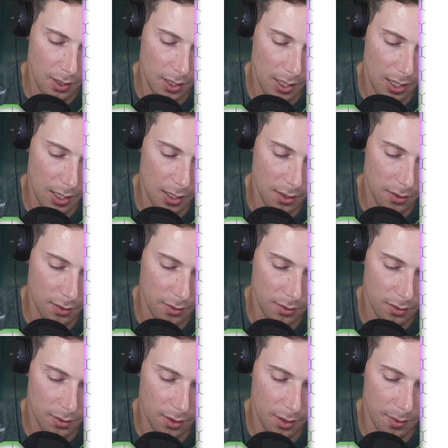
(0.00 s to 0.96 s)
8
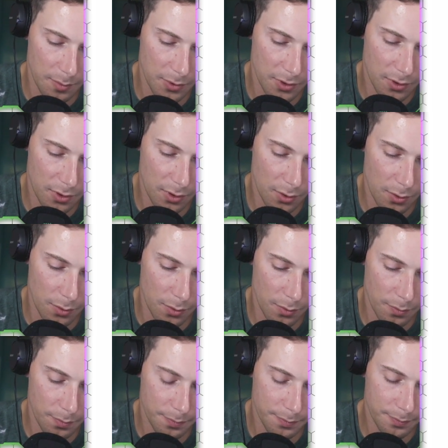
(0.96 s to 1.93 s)
times
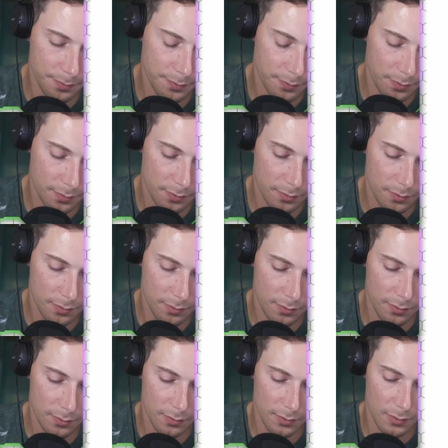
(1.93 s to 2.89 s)
2
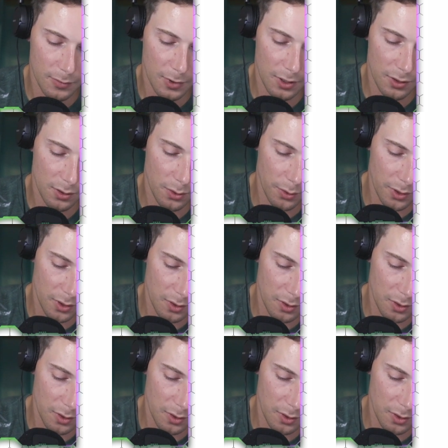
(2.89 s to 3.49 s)
is going